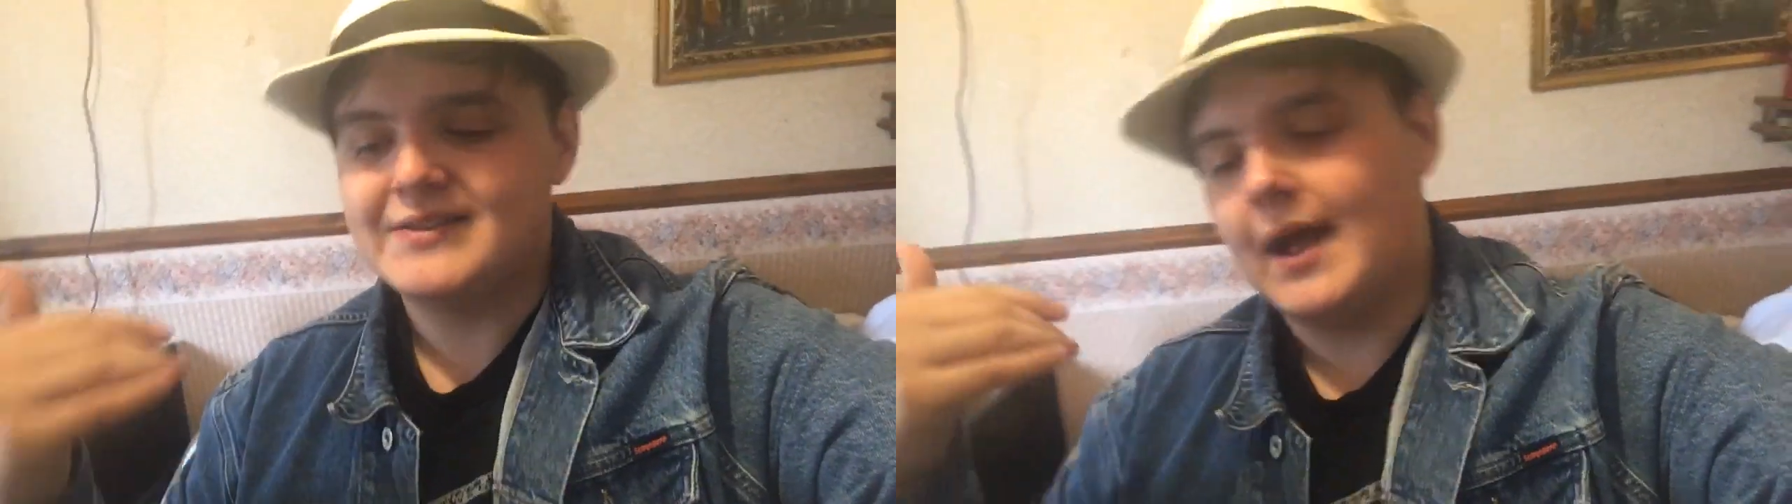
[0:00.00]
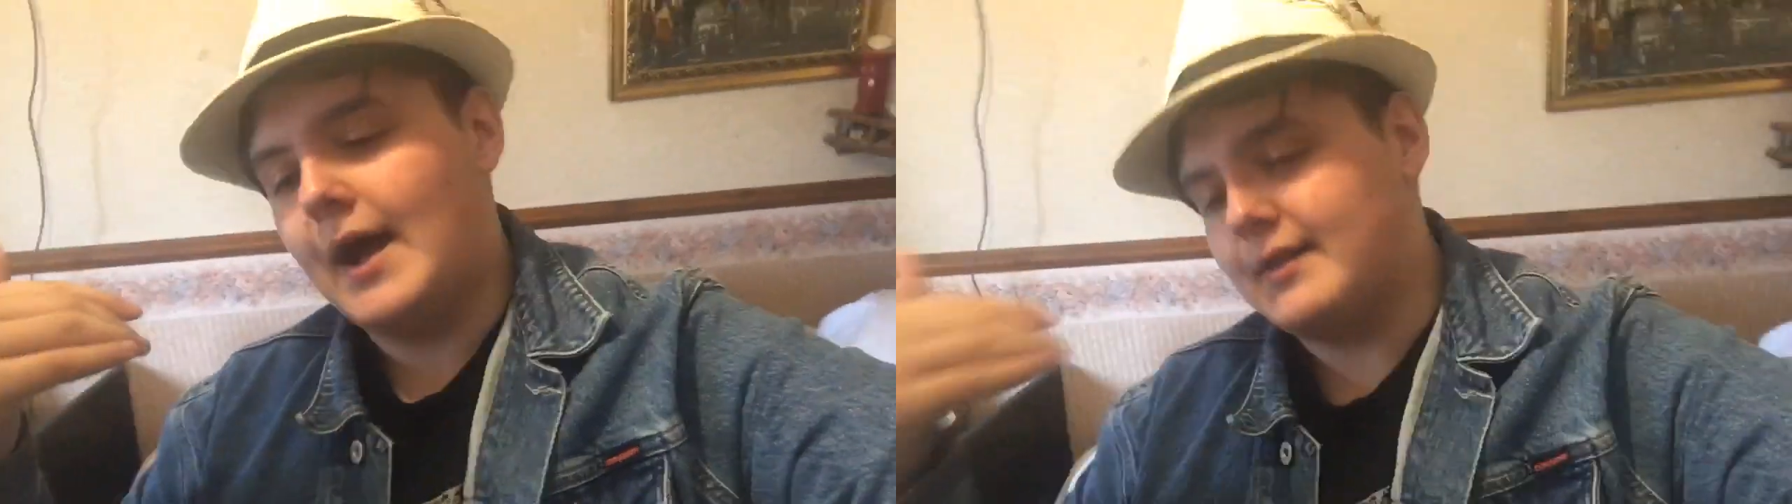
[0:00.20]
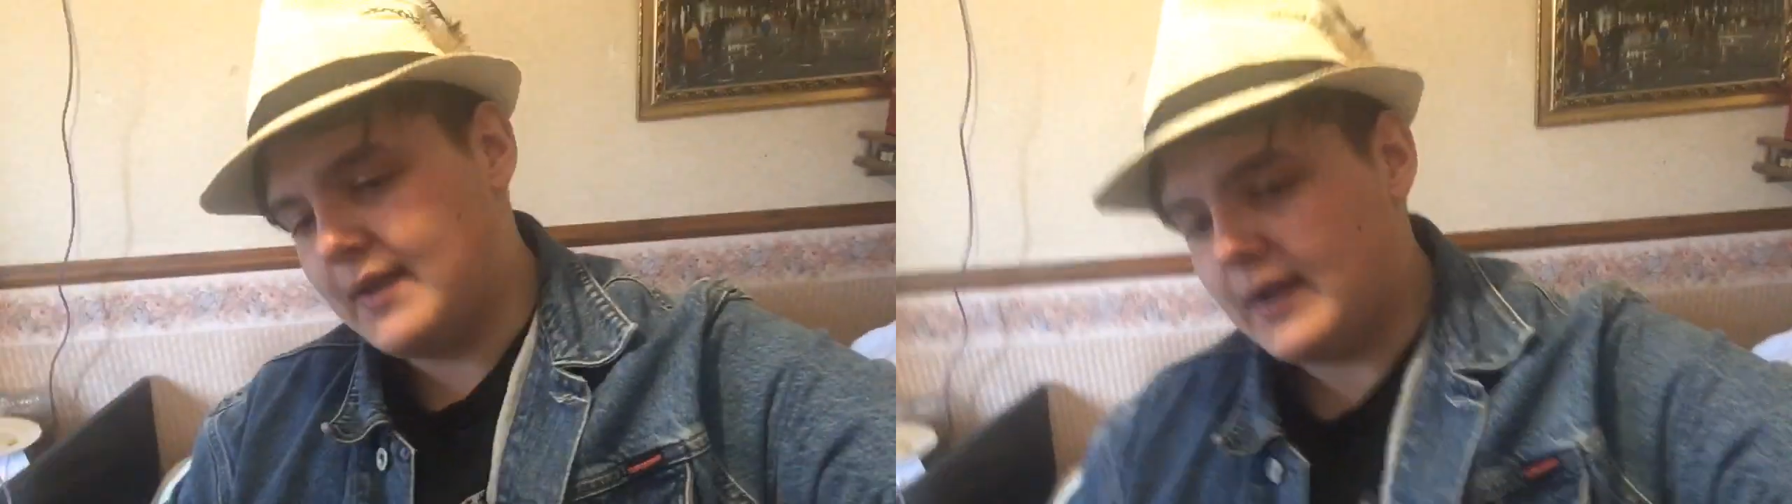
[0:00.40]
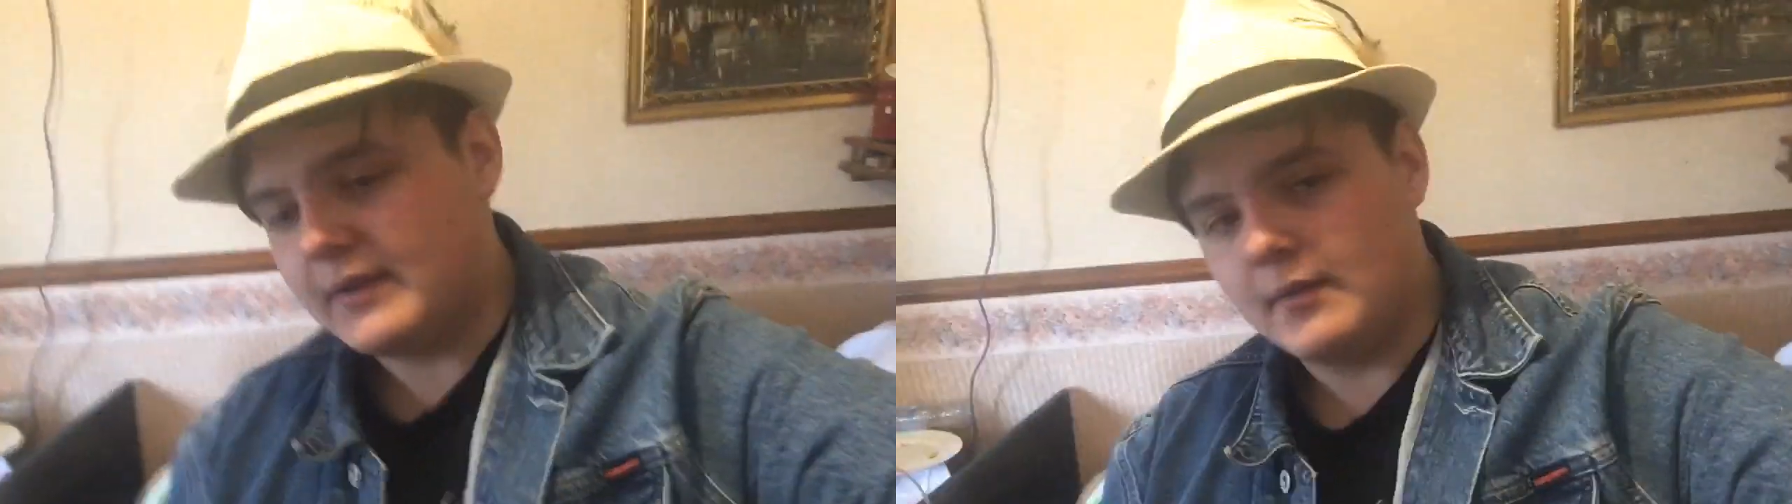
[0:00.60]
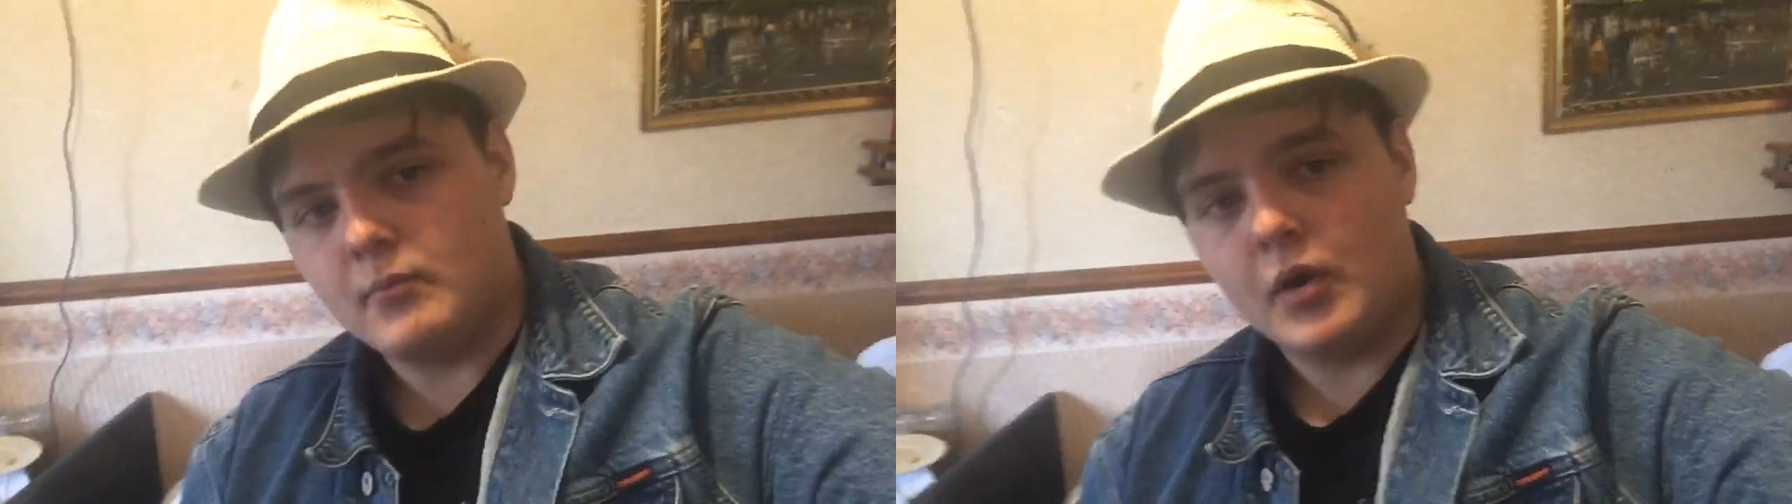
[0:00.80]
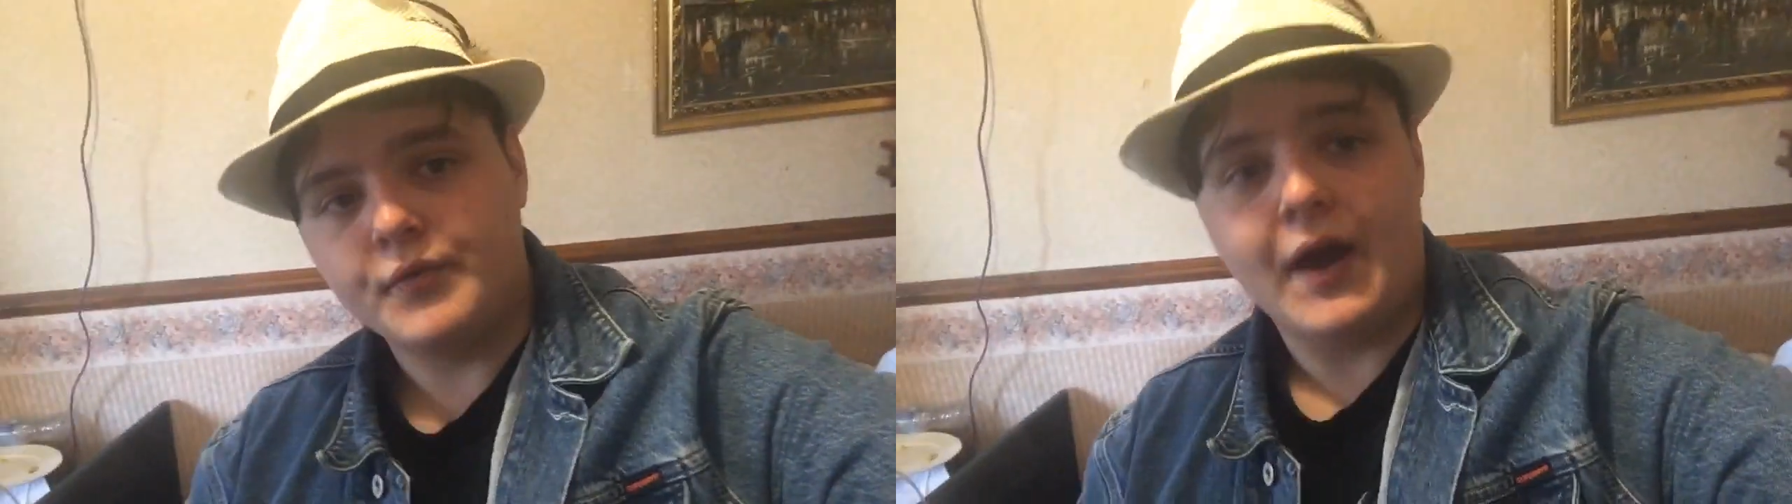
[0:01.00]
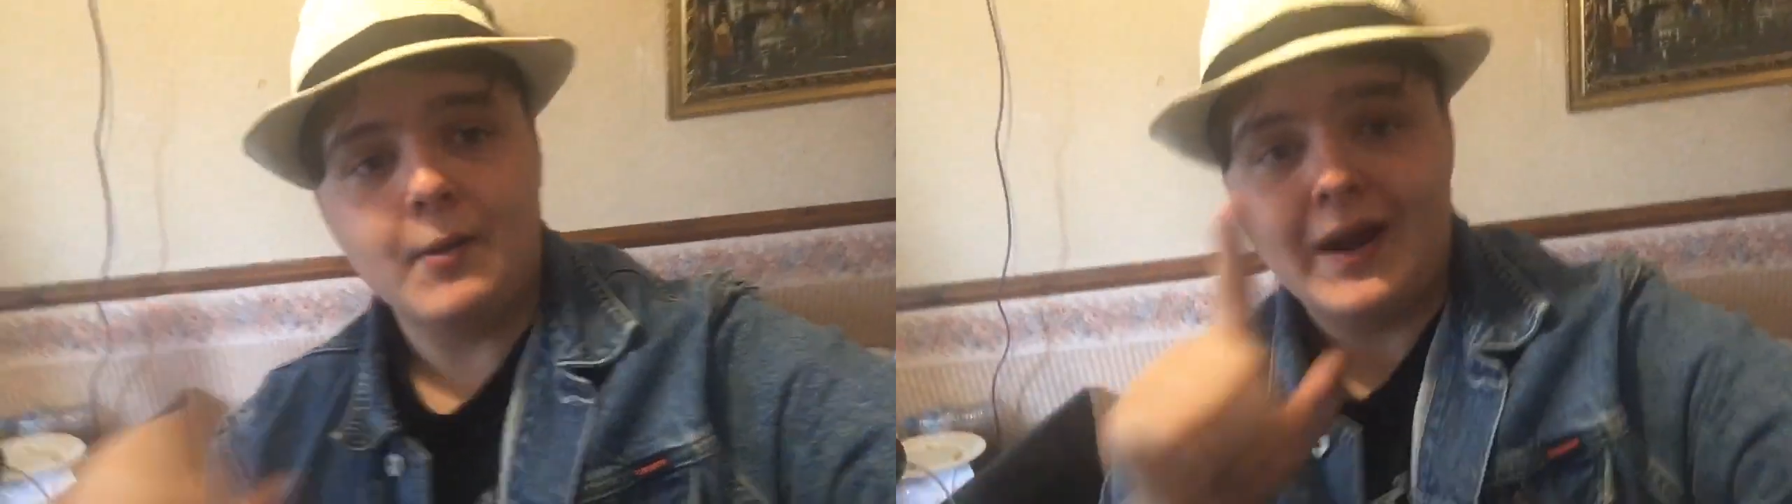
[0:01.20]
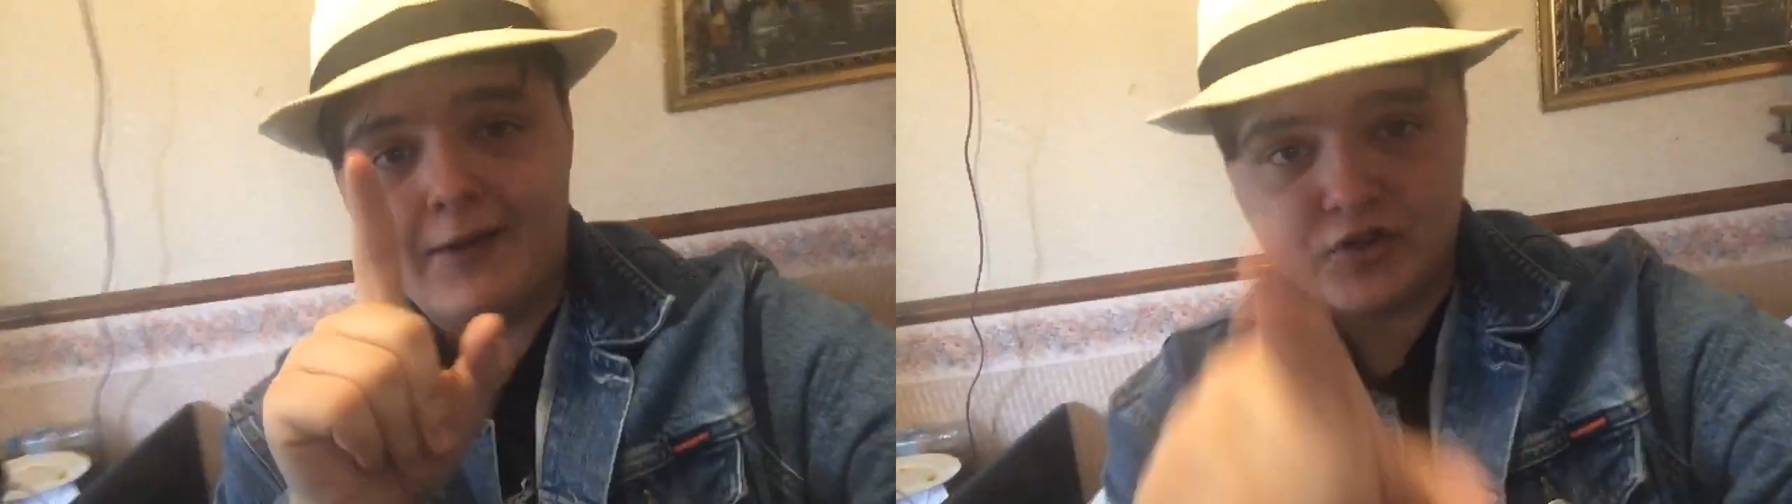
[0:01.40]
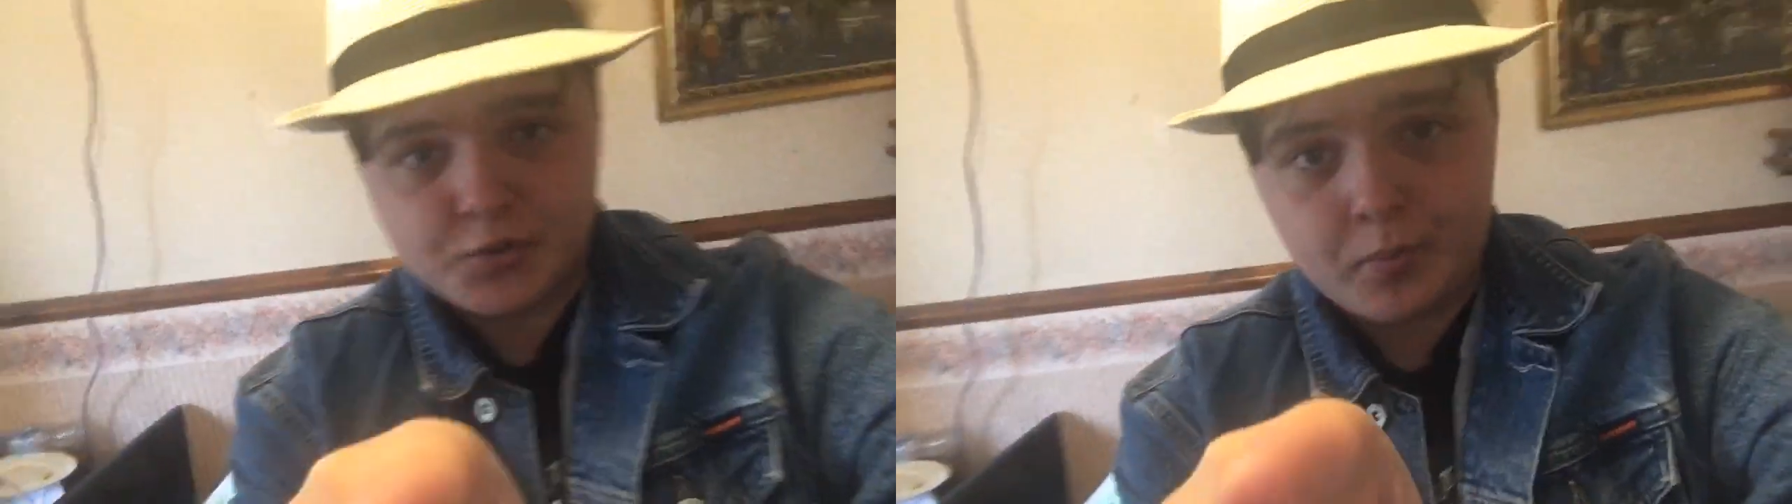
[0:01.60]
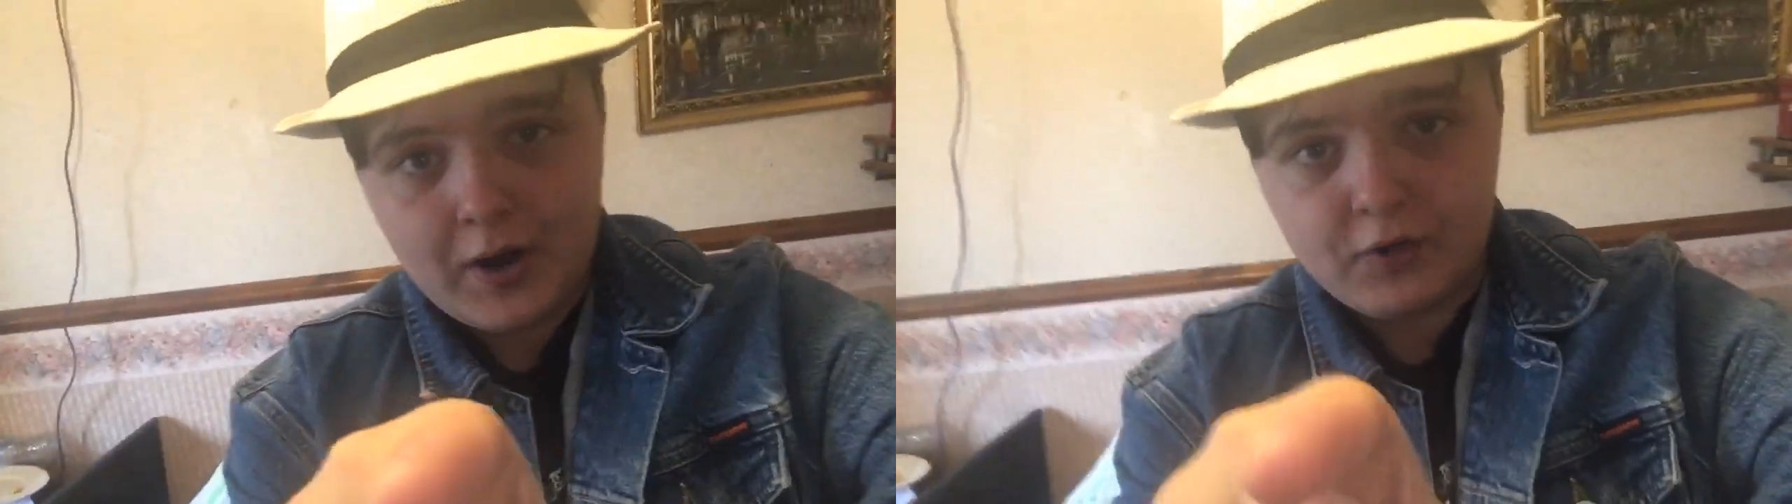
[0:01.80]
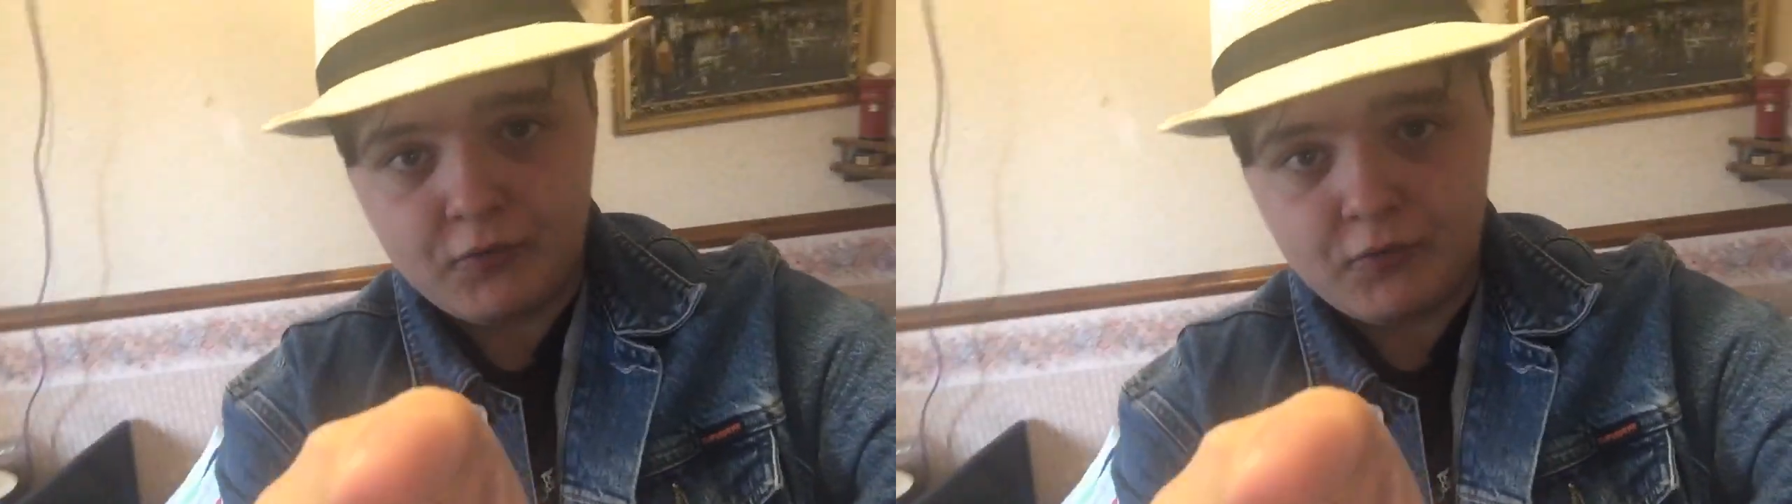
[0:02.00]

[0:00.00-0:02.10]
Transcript: that at the end of the month I would have a surprise